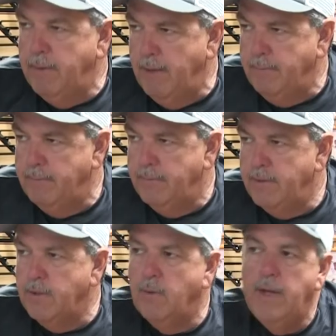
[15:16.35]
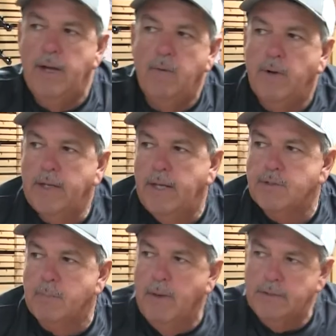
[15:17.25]
it up and you go, "Hey, I want to
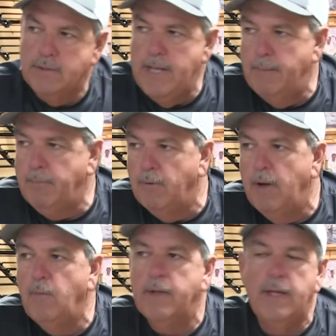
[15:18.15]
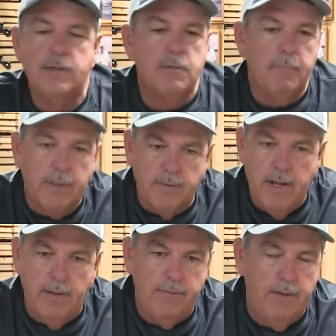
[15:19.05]
catch a mutton snapper. Or I want to catch a bigger
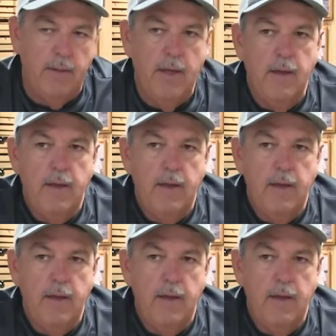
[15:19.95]
yellowtail."